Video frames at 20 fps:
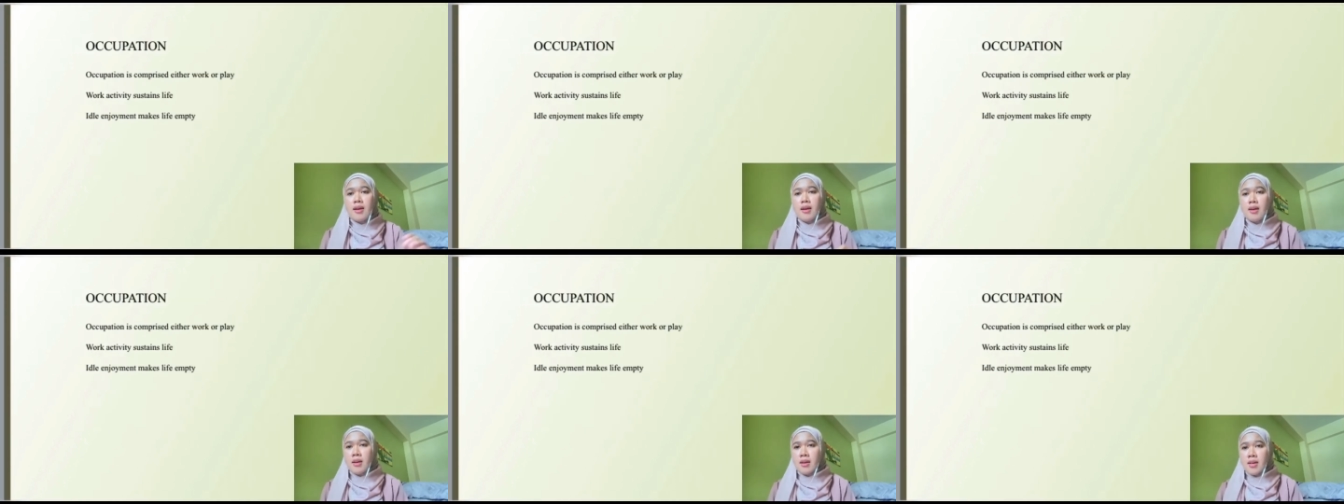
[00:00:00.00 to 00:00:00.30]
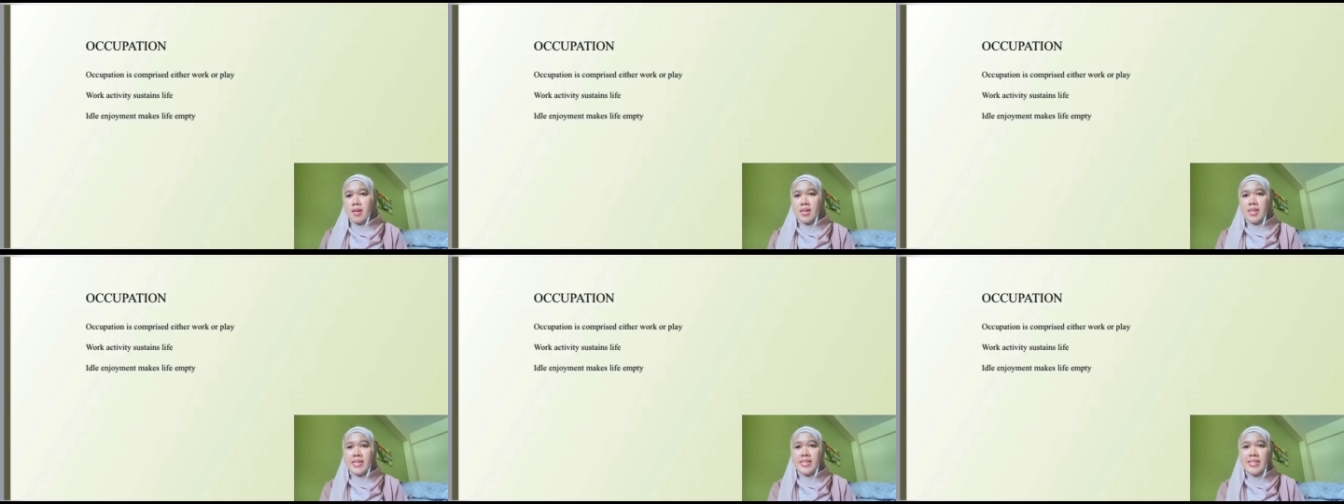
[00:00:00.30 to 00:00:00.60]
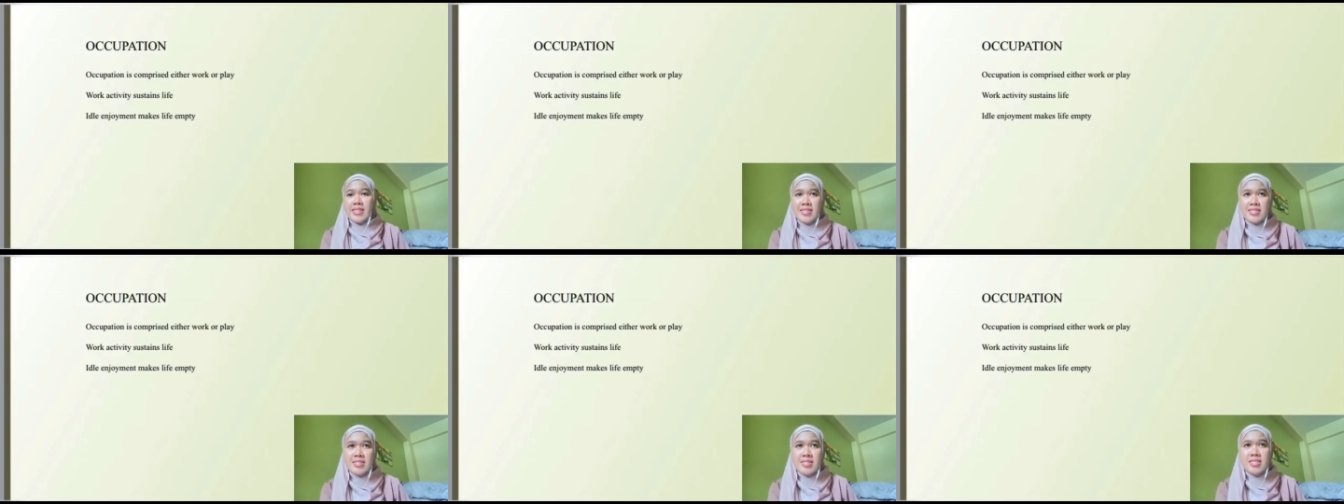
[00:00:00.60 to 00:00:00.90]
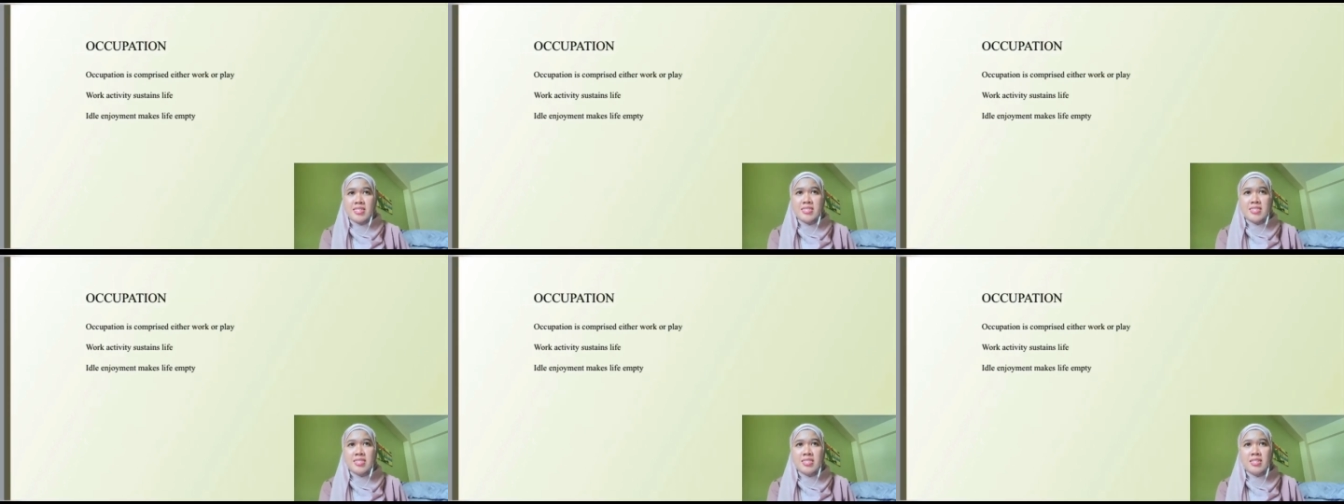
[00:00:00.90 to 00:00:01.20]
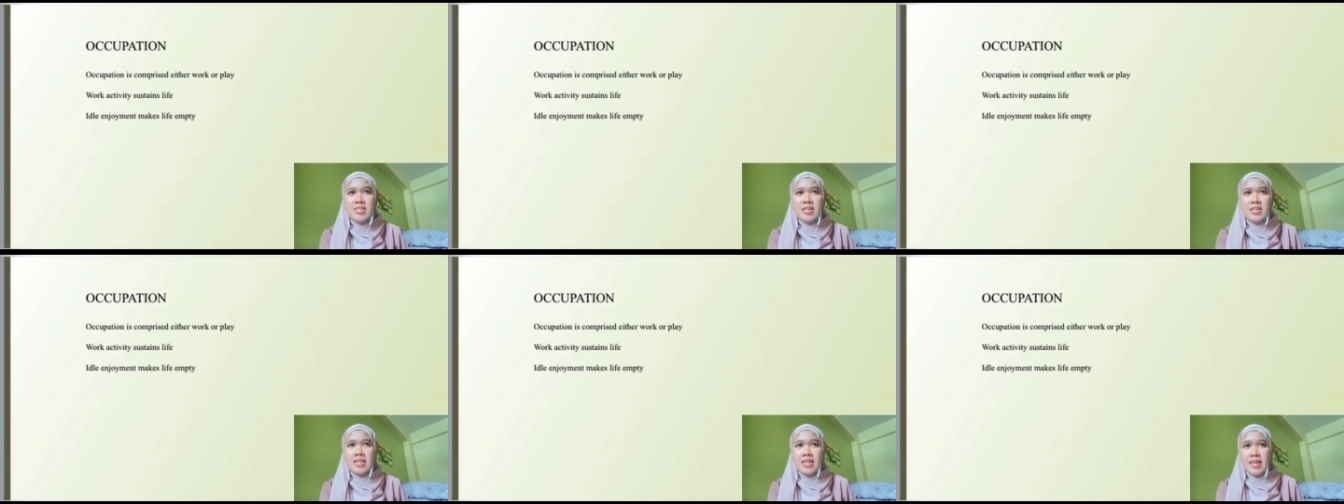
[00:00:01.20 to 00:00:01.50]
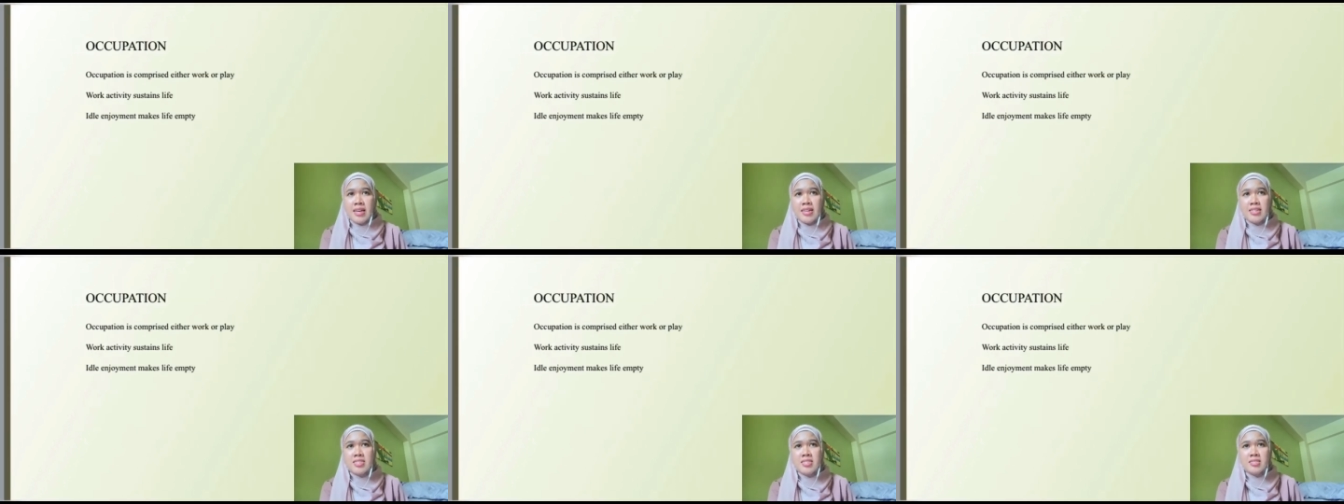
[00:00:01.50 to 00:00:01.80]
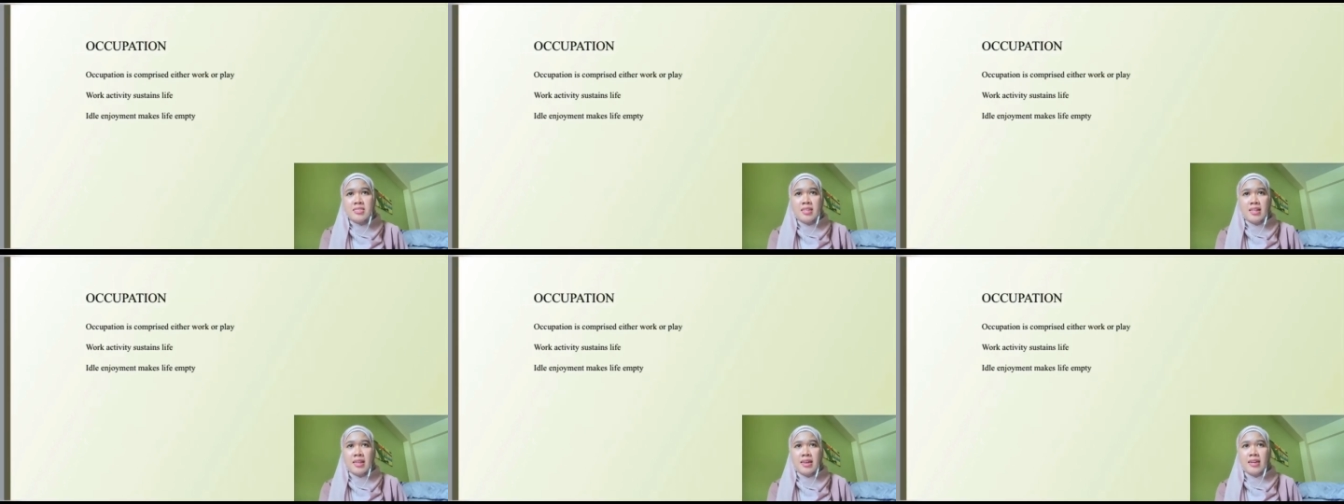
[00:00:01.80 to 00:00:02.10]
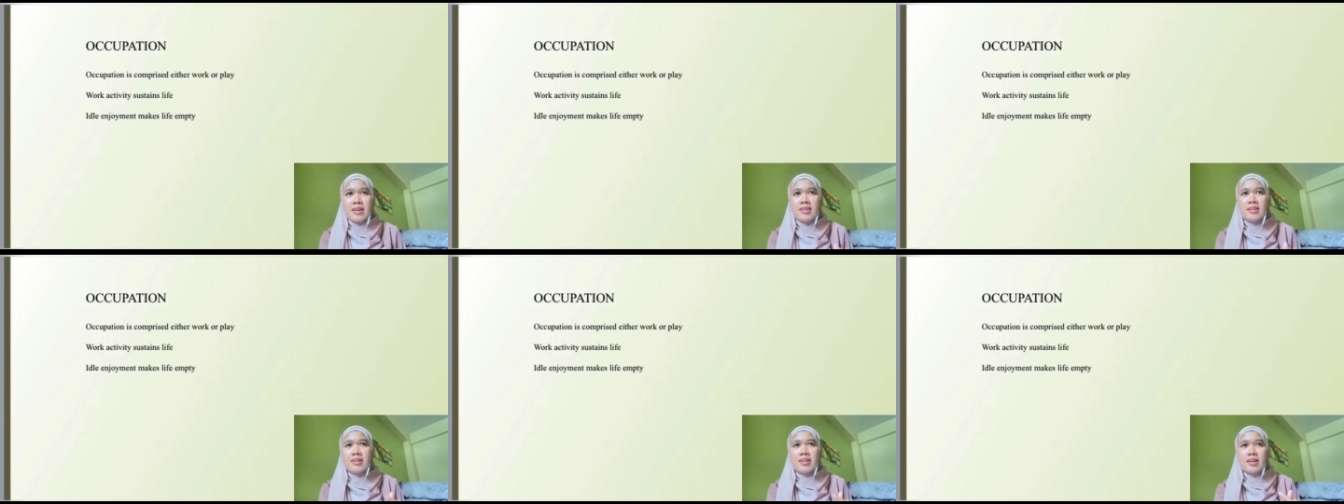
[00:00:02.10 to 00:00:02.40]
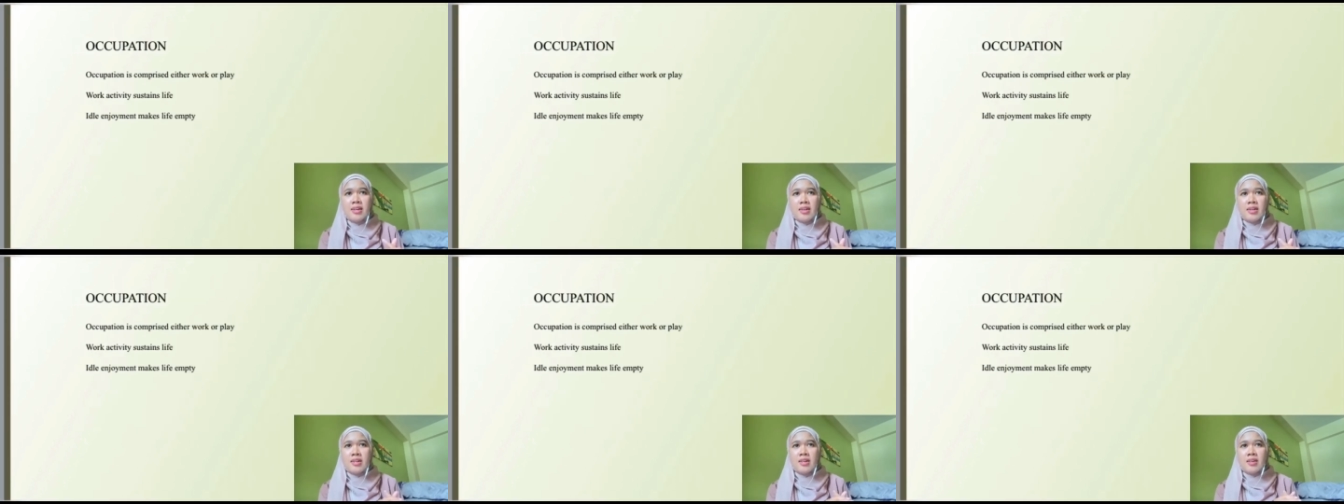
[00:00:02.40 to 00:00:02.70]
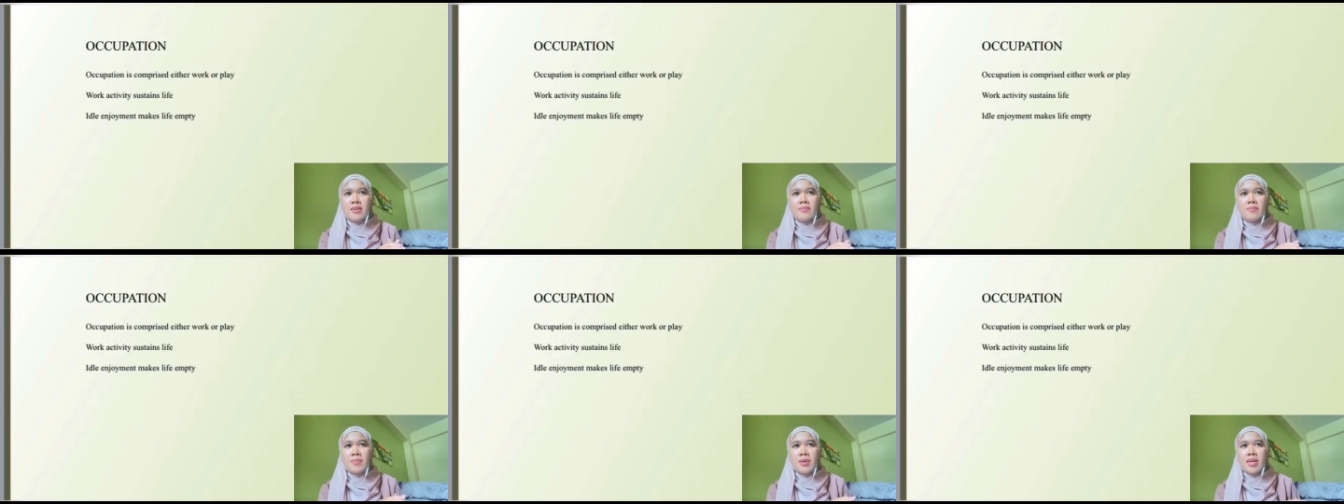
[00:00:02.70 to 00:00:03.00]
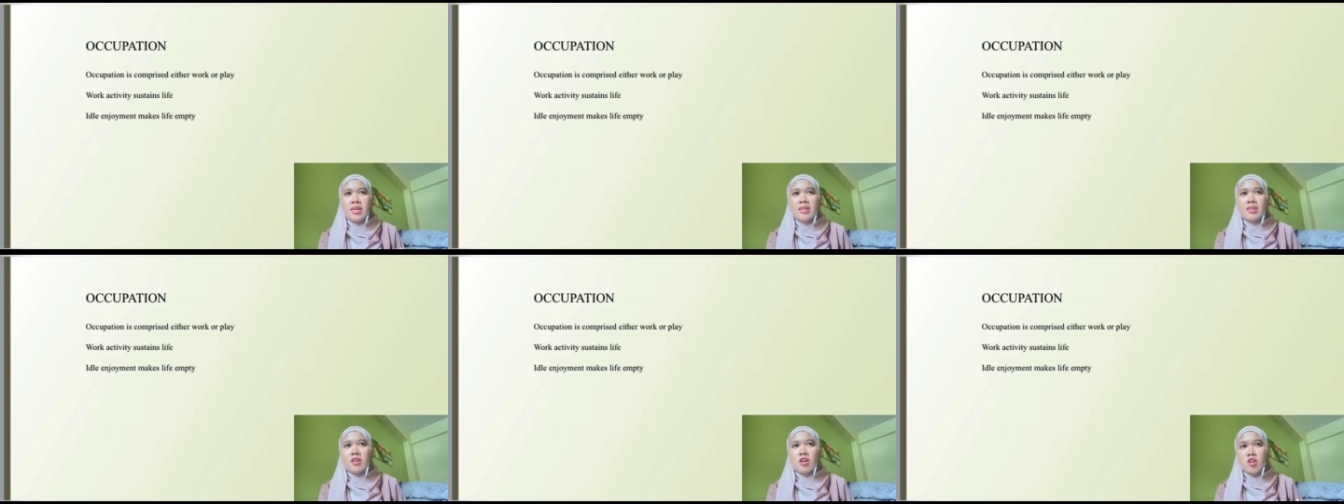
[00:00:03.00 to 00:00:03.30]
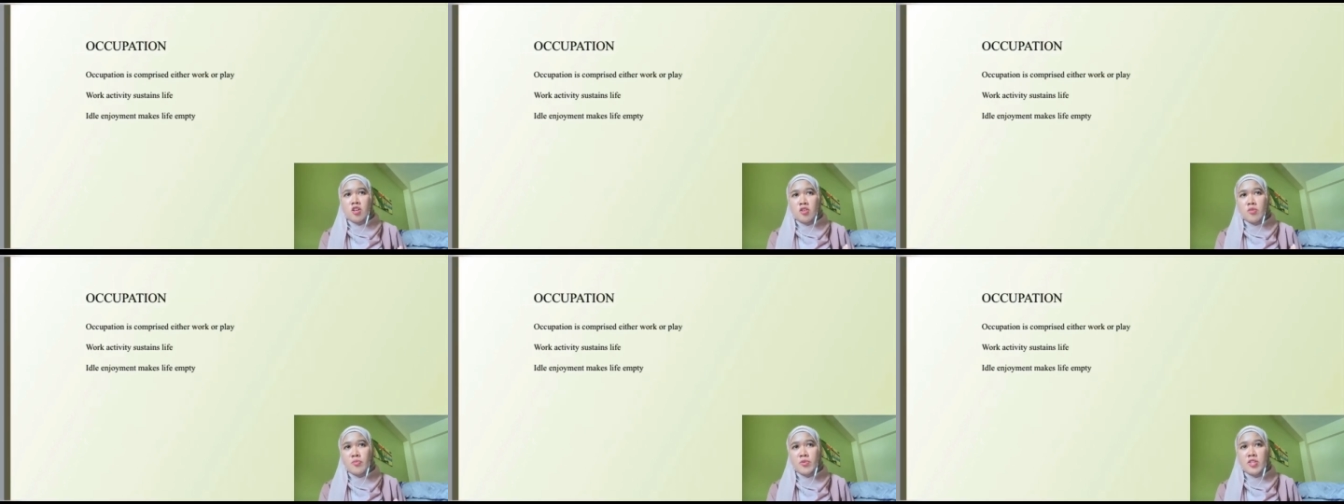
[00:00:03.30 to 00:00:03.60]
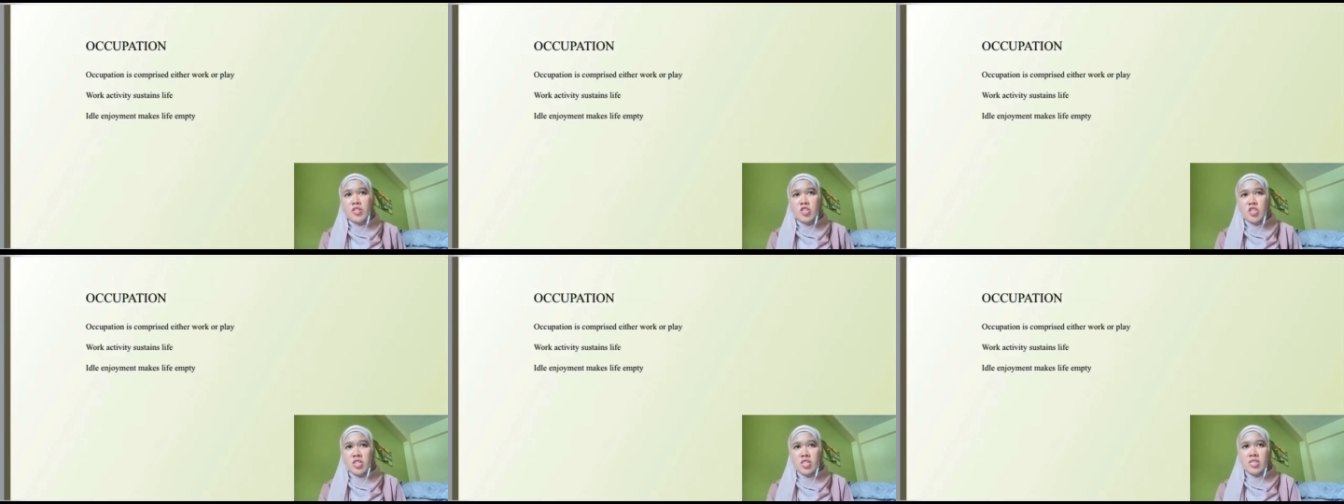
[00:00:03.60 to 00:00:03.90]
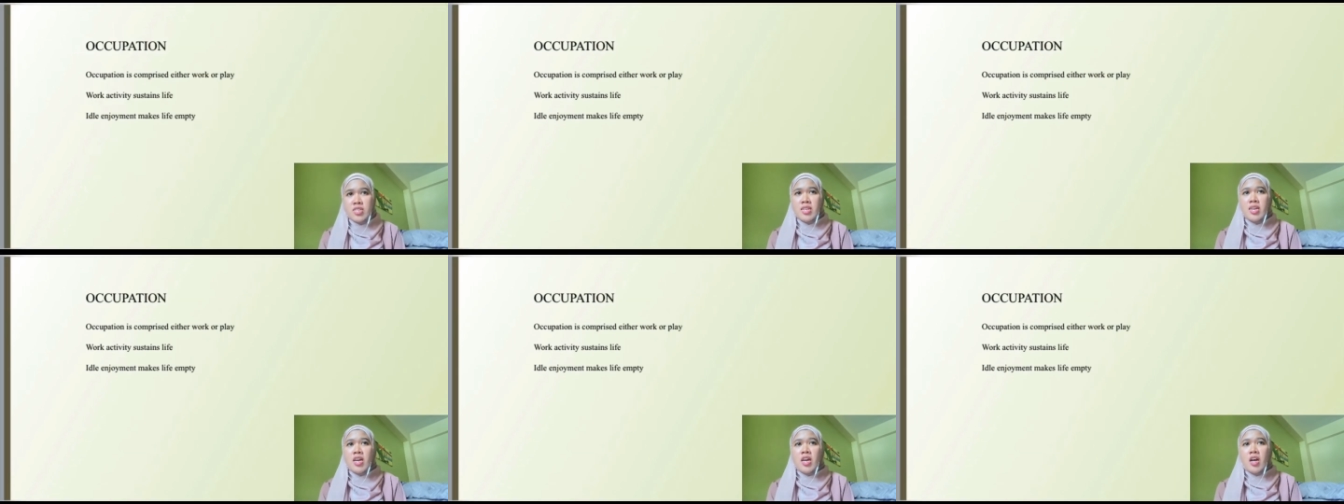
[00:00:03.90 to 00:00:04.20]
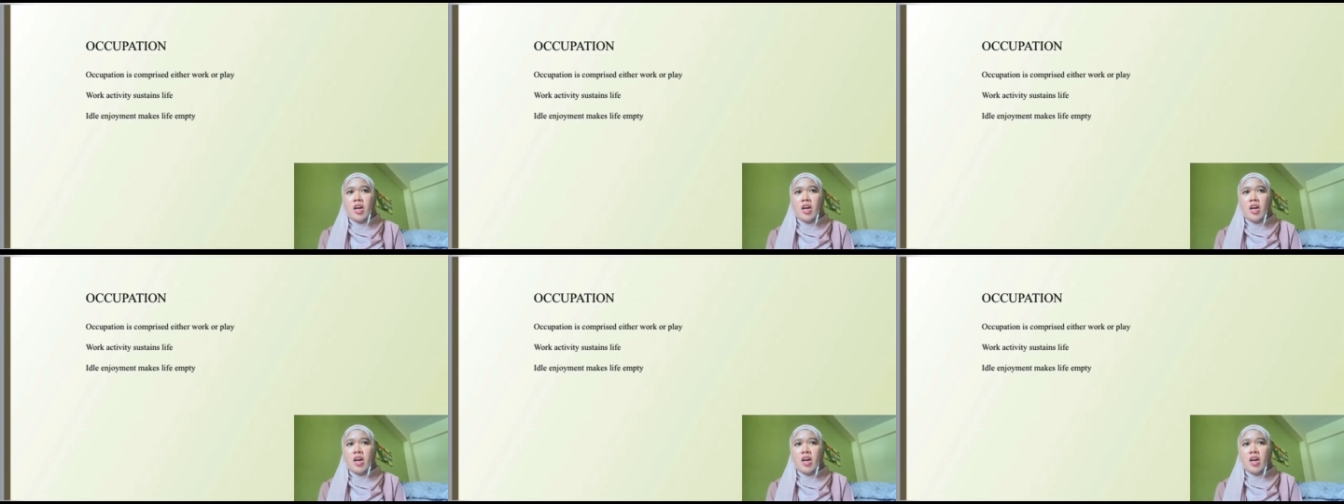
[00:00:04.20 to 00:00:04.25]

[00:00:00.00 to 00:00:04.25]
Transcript: This is the last slide, main occupation.